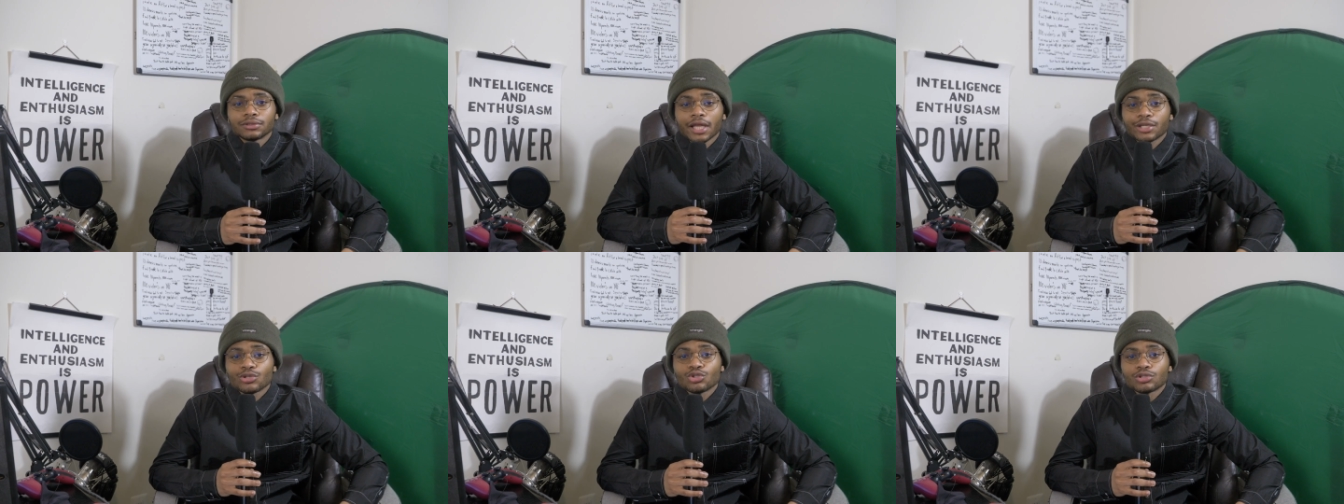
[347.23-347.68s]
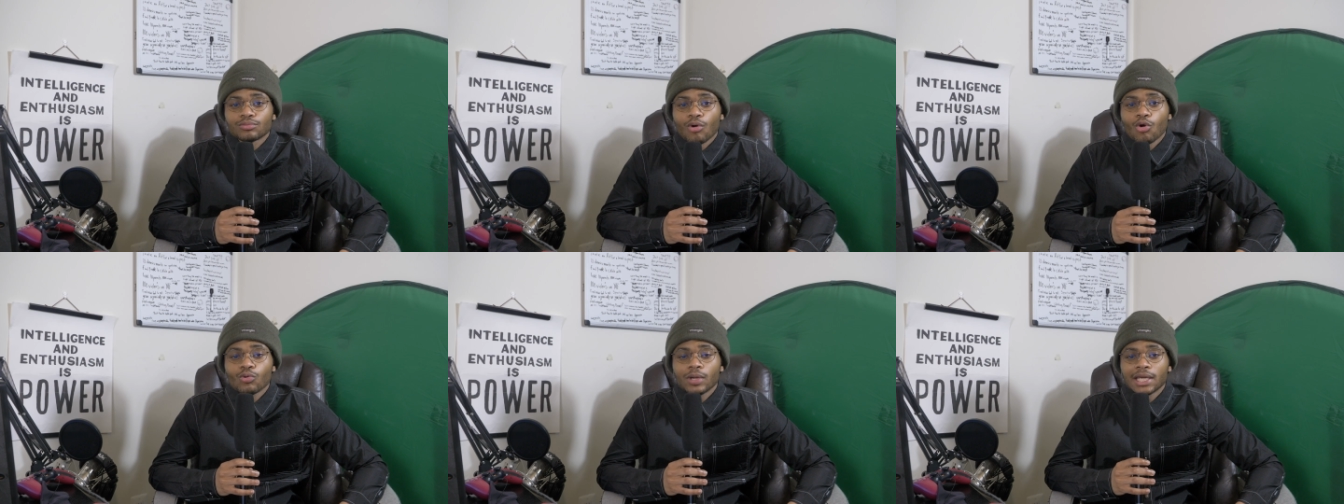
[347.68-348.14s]
that you
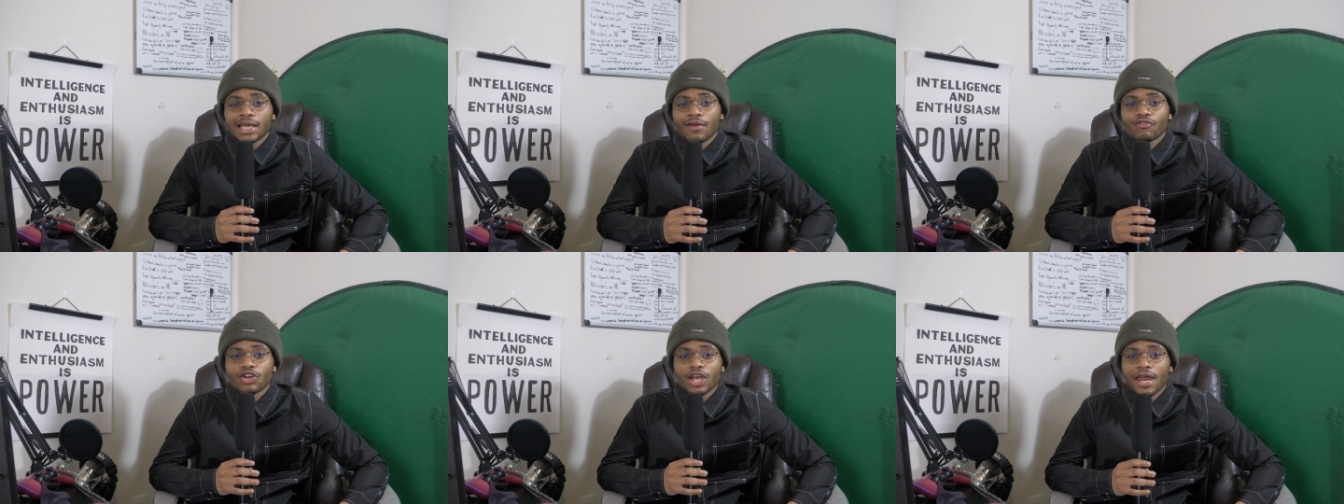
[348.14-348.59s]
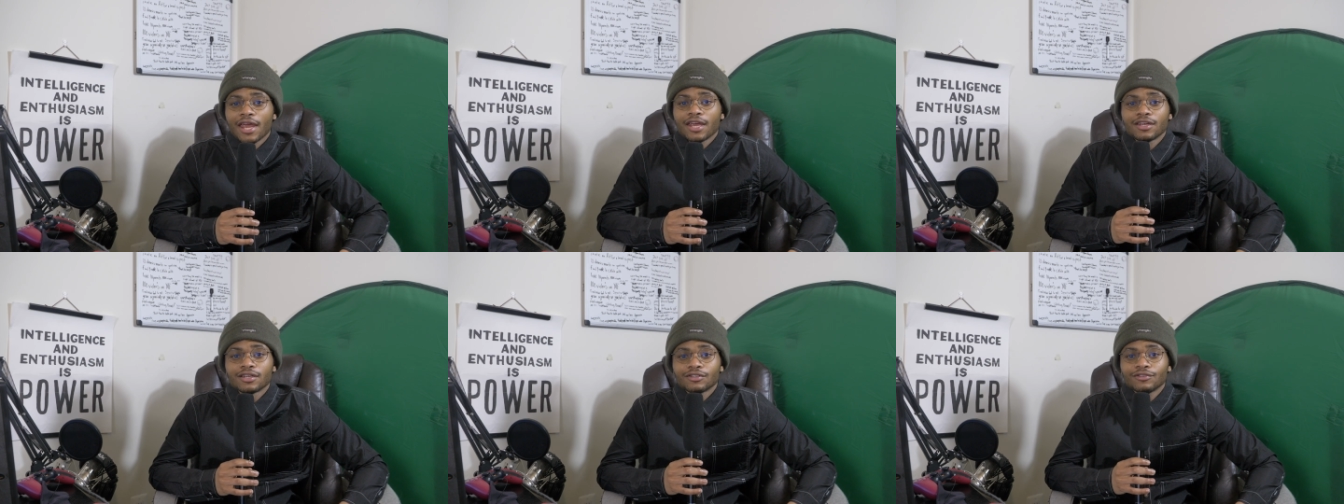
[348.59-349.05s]
smoke weed every
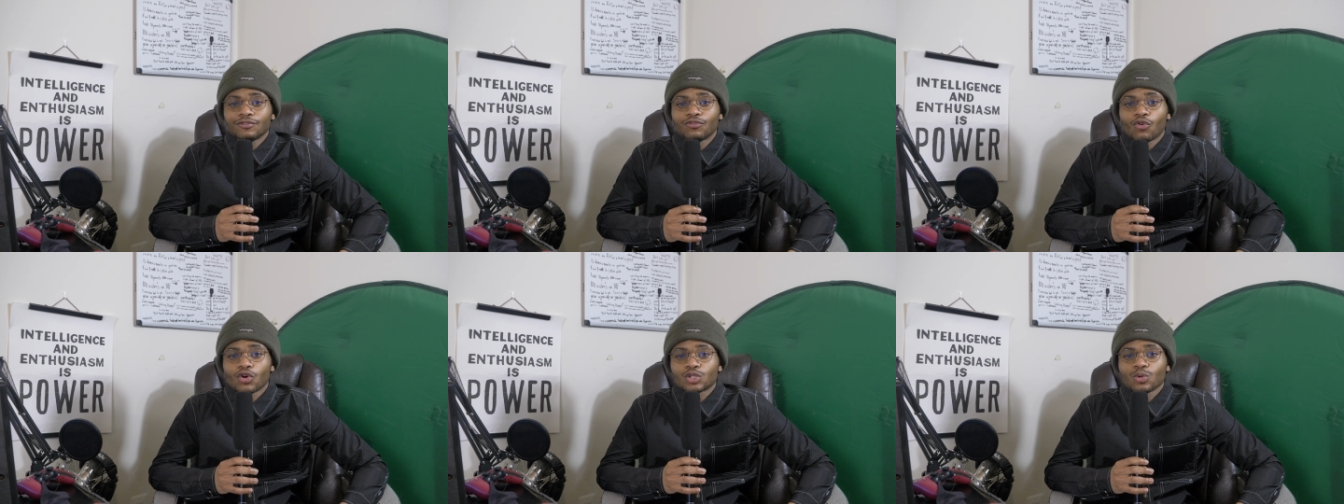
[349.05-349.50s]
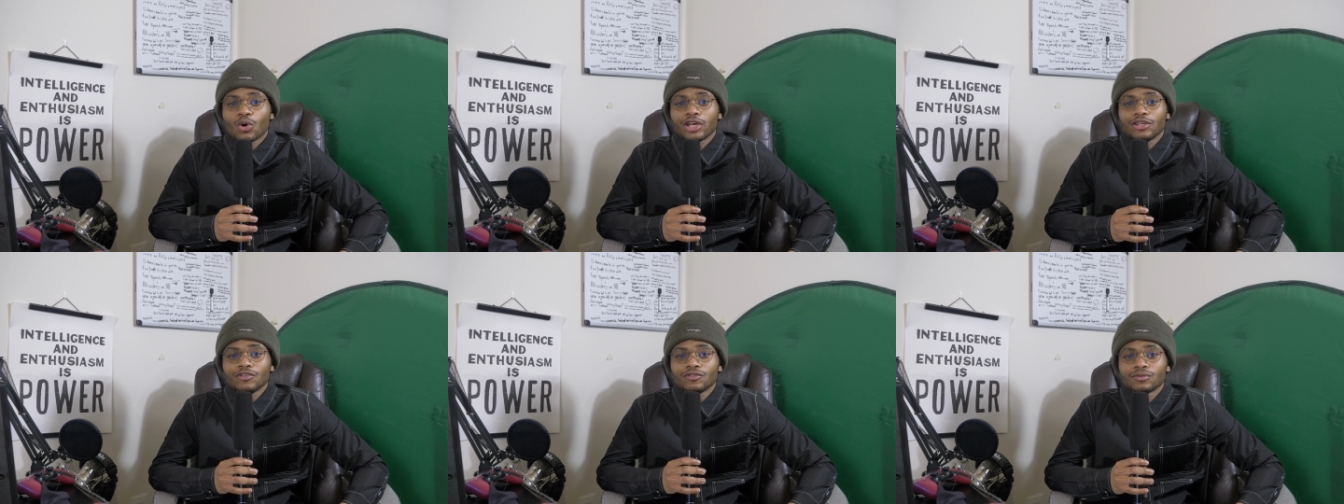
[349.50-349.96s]
day.
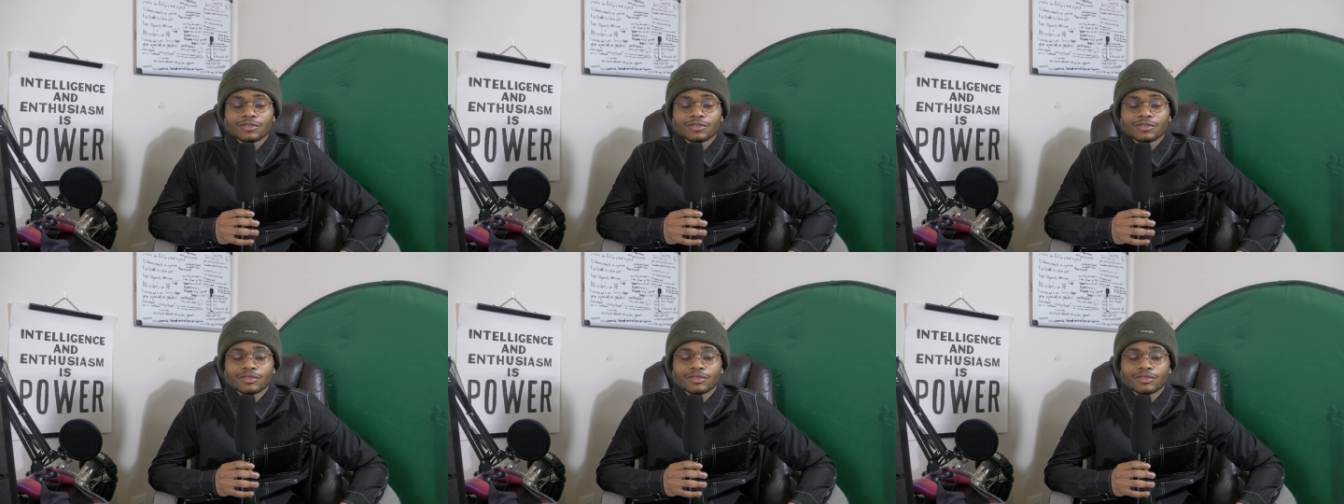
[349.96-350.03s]
420.